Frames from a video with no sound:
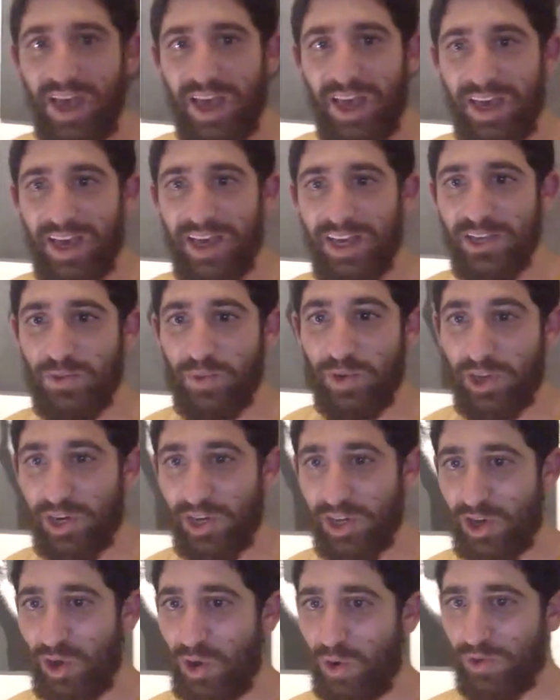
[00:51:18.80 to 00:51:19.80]
is we're going
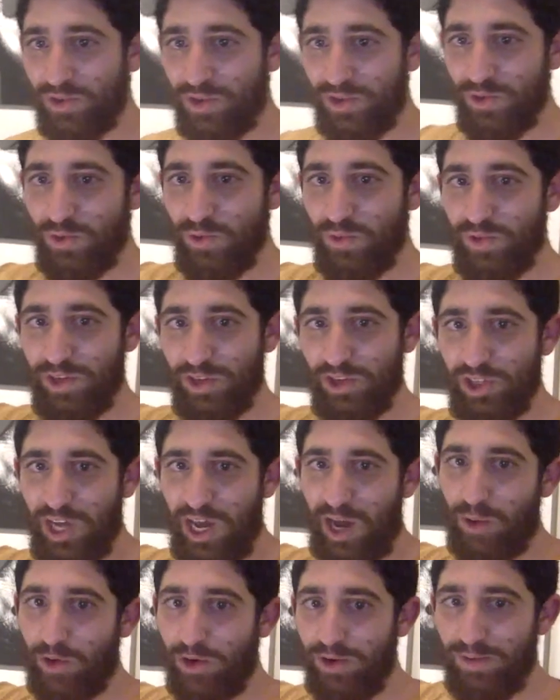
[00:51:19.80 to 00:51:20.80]
to go to the
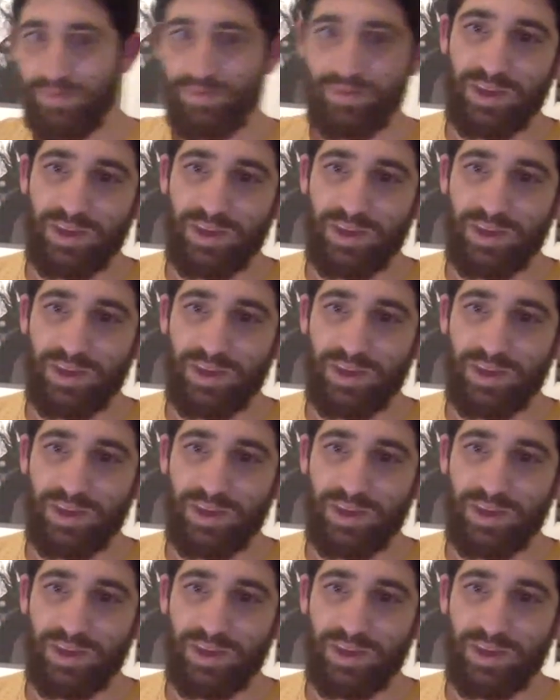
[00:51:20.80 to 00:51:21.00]
shower,